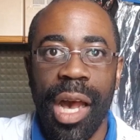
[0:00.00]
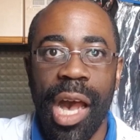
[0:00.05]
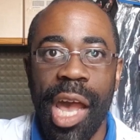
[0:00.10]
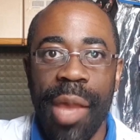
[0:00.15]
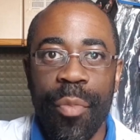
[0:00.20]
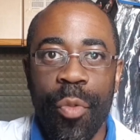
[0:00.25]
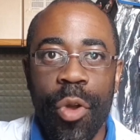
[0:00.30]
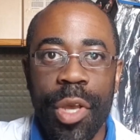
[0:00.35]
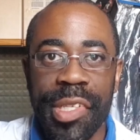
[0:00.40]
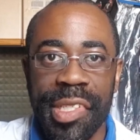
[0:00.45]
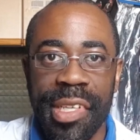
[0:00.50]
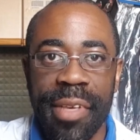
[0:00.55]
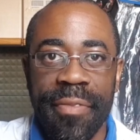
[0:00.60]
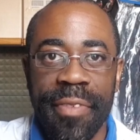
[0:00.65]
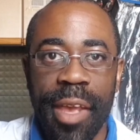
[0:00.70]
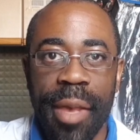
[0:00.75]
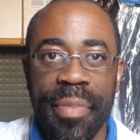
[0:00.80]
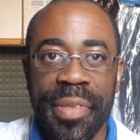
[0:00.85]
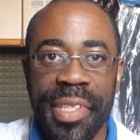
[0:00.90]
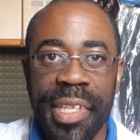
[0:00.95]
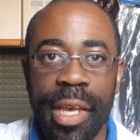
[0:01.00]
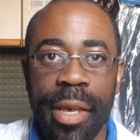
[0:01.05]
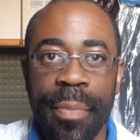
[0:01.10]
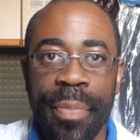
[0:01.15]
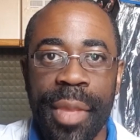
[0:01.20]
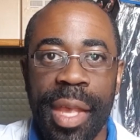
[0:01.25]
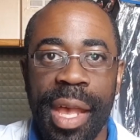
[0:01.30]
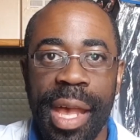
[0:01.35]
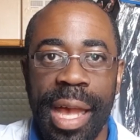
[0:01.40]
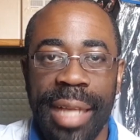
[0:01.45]
I'm Moit, TEMPHUiBIS
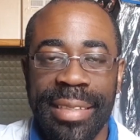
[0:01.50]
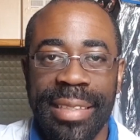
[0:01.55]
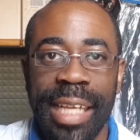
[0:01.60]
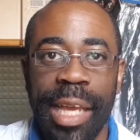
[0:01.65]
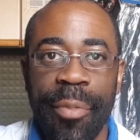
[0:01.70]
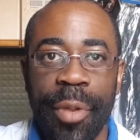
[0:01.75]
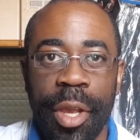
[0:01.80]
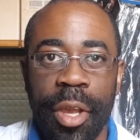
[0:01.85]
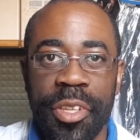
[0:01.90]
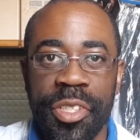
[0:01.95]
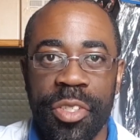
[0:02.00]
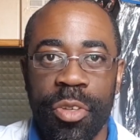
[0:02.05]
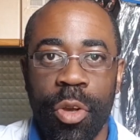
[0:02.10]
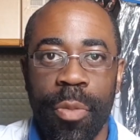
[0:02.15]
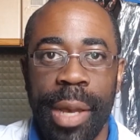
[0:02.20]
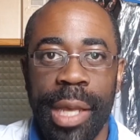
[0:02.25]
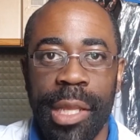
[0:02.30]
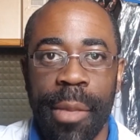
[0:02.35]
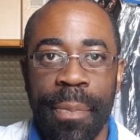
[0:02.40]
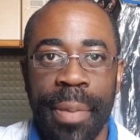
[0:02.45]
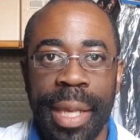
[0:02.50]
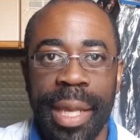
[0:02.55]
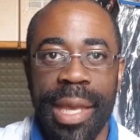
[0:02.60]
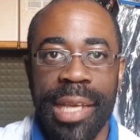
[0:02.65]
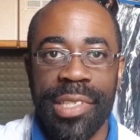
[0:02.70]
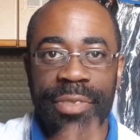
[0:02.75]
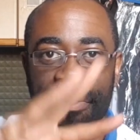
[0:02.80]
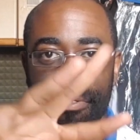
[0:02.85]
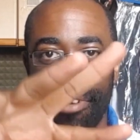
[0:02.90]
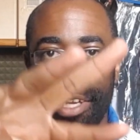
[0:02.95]
here, and today we're going to talk about the
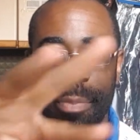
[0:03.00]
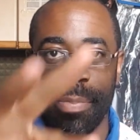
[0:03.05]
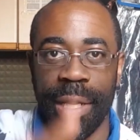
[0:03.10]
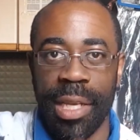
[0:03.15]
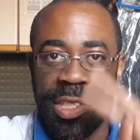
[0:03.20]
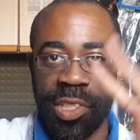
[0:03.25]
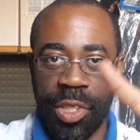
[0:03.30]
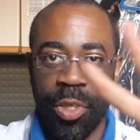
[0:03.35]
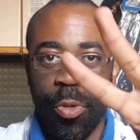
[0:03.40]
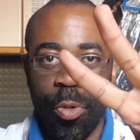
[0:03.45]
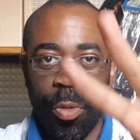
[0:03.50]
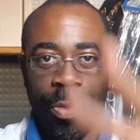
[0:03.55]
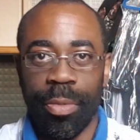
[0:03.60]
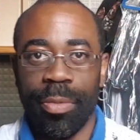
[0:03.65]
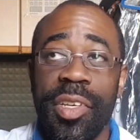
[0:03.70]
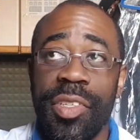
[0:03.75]
PS3 Plus 2.